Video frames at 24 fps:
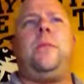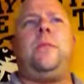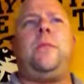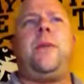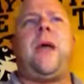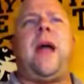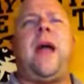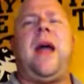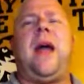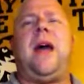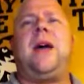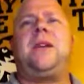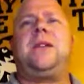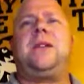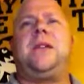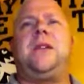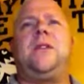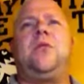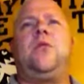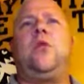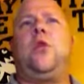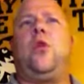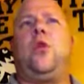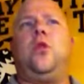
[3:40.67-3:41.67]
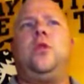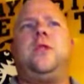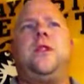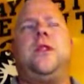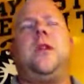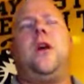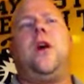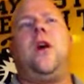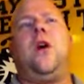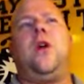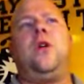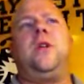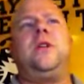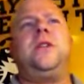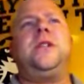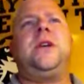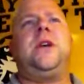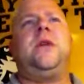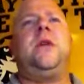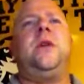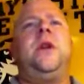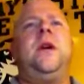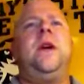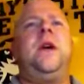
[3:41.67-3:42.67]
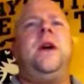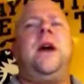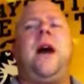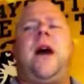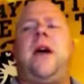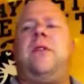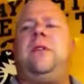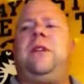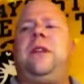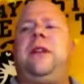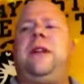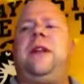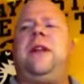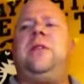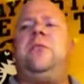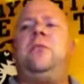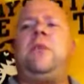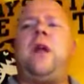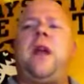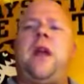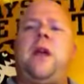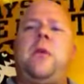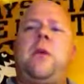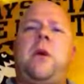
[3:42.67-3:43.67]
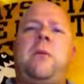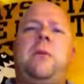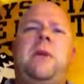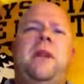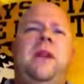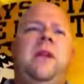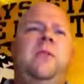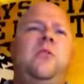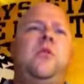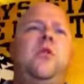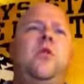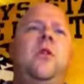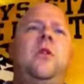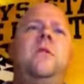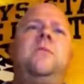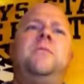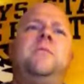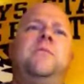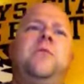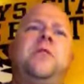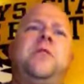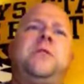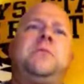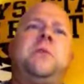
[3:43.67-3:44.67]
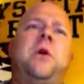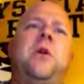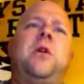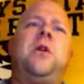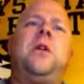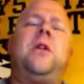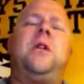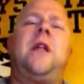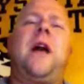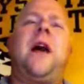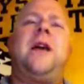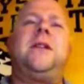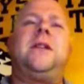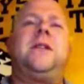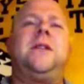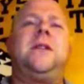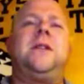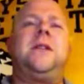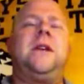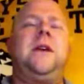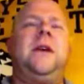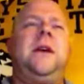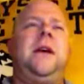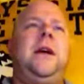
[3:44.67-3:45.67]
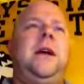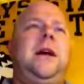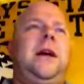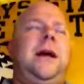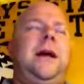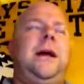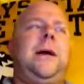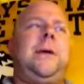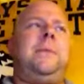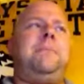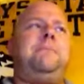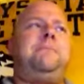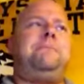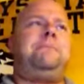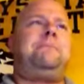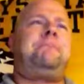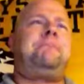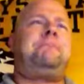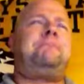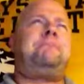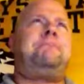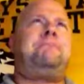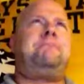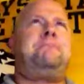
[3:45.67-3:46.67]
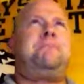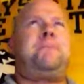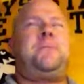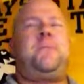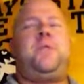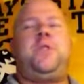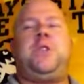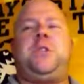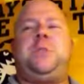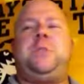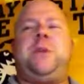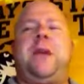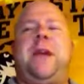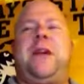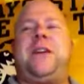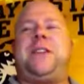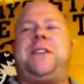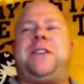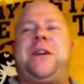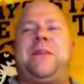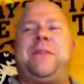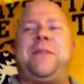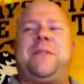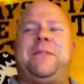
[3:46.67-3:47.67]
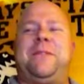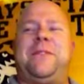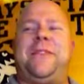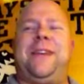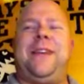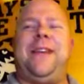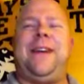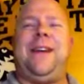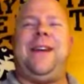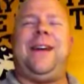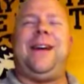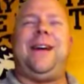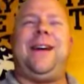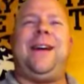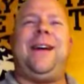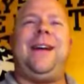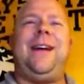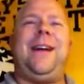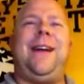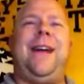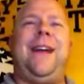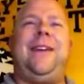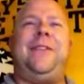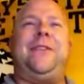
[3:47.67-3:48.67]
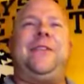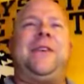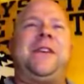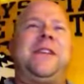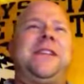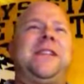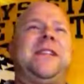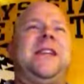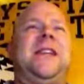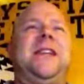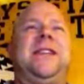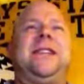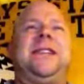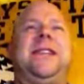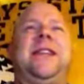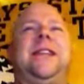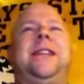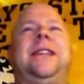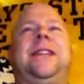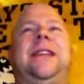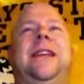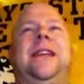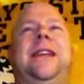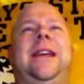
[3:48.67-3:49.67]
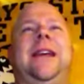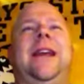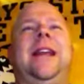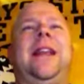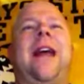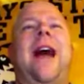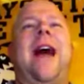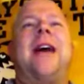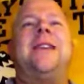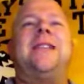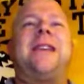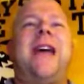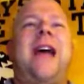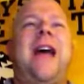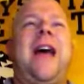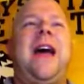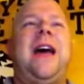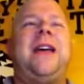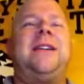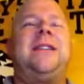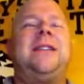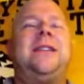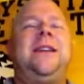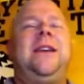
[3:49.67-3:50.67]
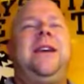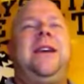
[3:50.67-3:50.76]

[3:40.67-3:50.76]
has, and it rolls along. So I really didn't break them up any more smaller classes, just because some of the intricacies that the class has,